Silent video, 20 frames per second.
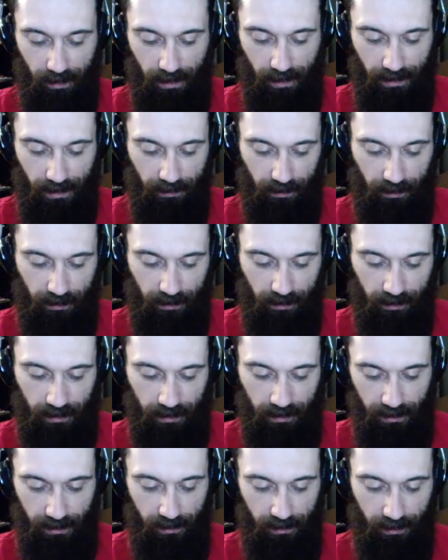you can see
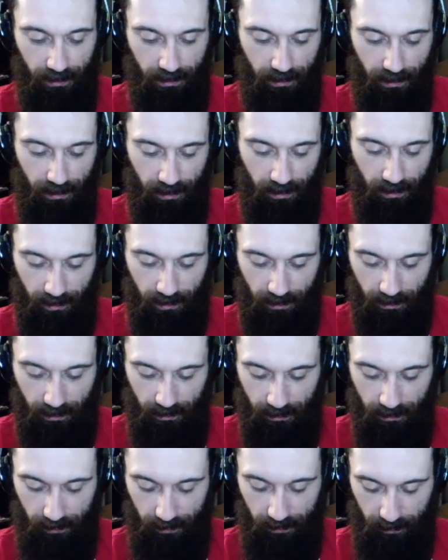
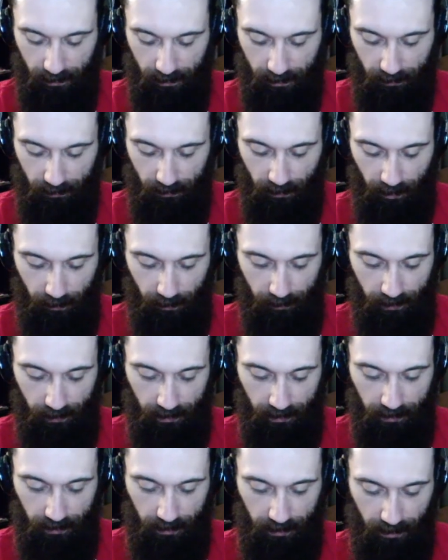from this
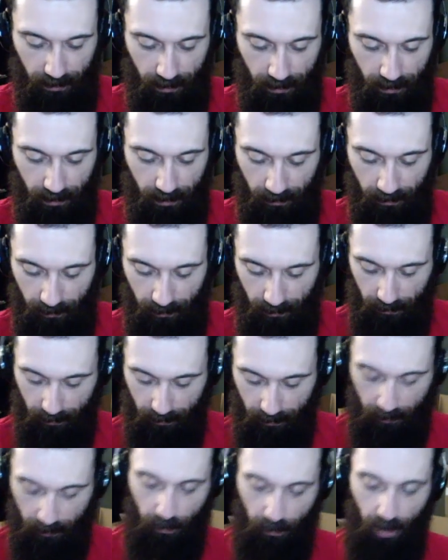
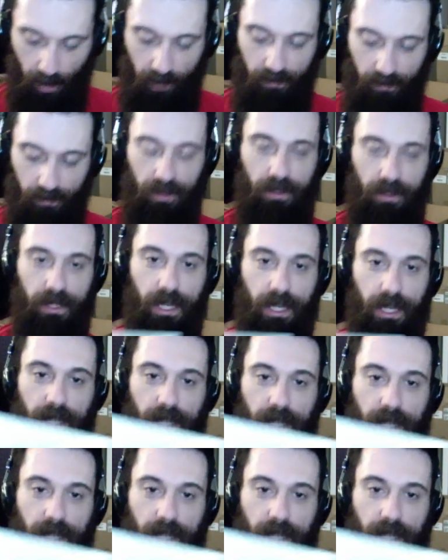perfectly accurate